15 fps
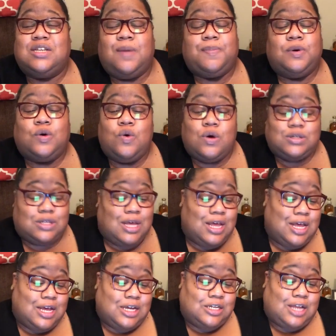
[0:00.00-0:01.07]
up, but of course,
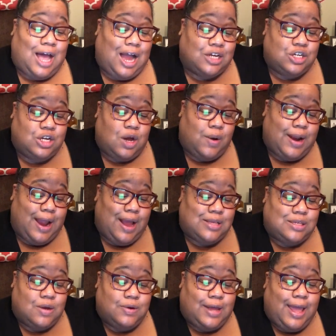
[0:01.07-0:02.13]
Tasha don't
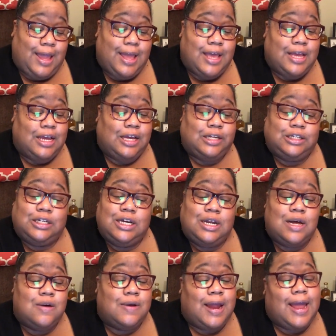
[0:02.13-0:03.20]
answer. Okay, she
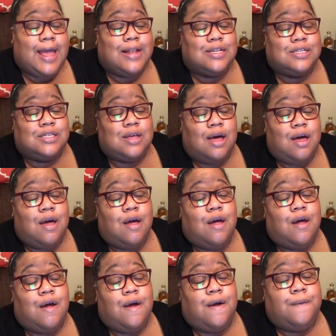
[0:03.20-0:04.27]
don't
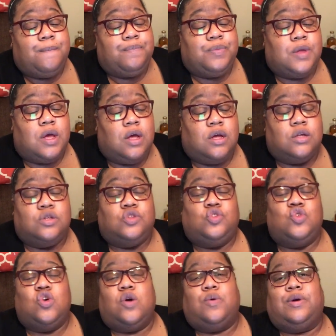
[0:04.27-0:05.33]
answer.
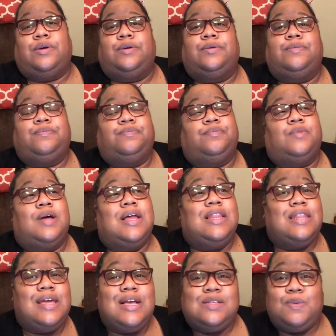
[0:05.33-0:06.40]
Zora. At
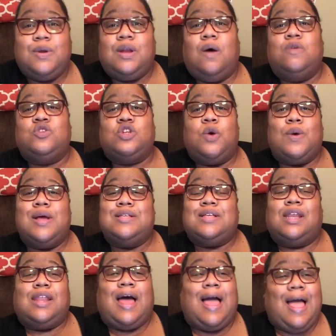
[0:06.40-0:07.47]
least we know Zora is
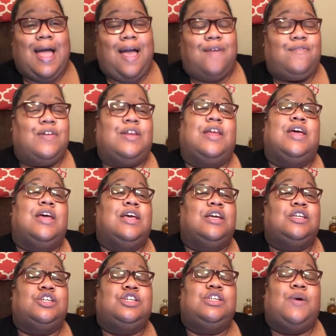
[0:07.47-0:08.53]
alive and
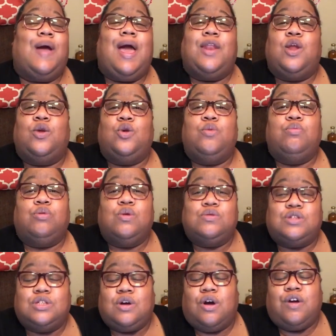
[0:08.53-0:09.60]
she don't have no new
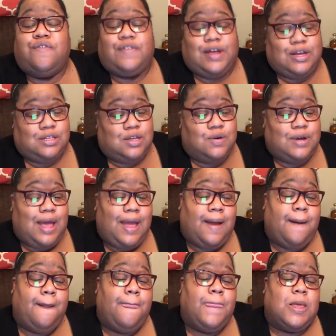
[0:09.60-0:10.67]
bruises on her face. Okay,
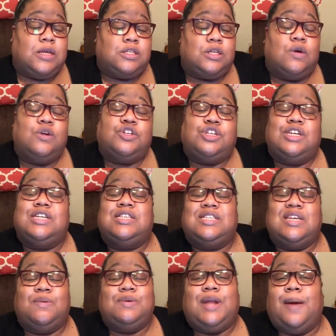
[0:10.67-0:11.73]
so she's
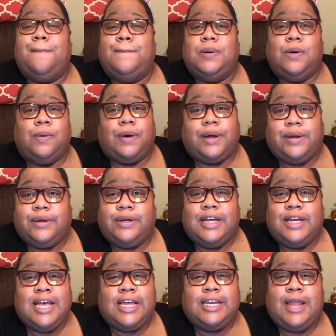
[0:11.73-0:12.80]
sitting with that boy,
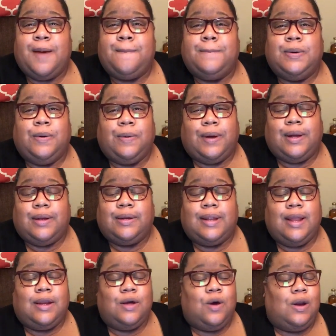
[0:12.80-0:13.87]
that boy,
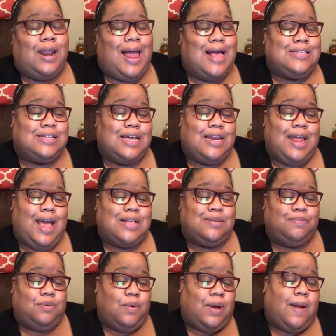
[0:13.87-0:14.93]
that little light skinned ass
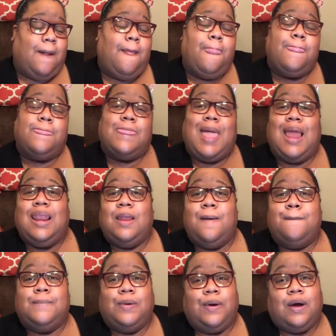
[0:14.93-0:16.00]
boy. That little
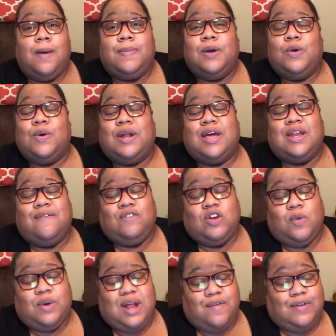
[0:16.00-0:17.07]
boy up there doing an interview
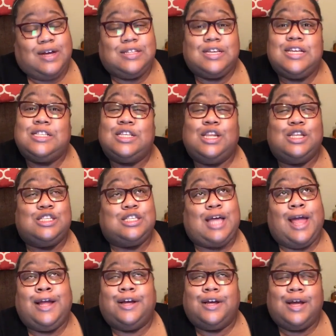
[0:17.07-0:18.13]
or whatever because he's still a
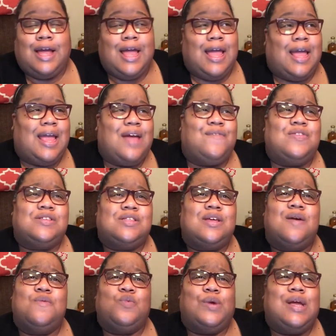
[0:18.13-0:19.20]
singer. And for
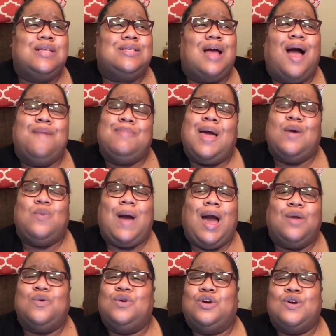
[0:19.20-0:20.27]
some reason, I'm like,
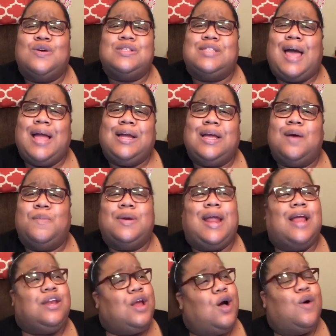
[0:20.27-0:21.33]
why do girls like him when
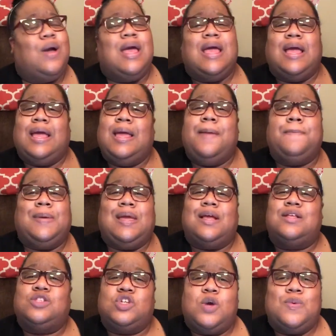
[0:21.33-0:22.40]
they know he
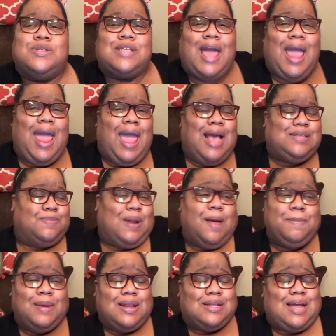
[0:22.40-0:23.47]
beating Zora's ass? But I
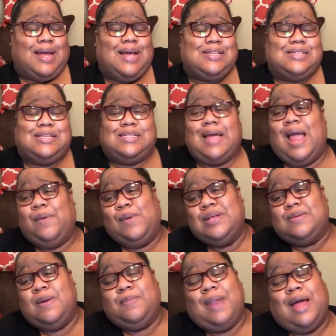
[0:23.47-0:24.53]
mean, I guess the same
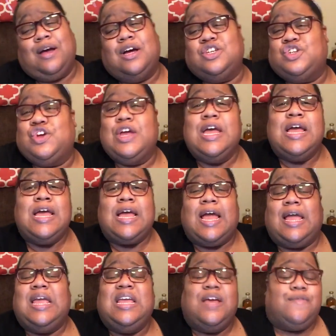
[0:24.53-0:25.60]
reason people like Usher,
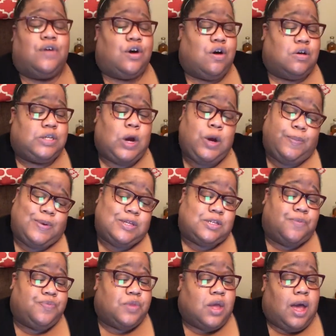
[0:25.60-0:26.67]
he giving girls herpes.
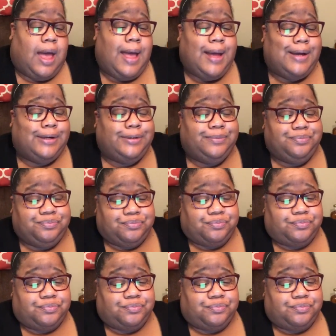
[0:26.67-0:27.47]
Um,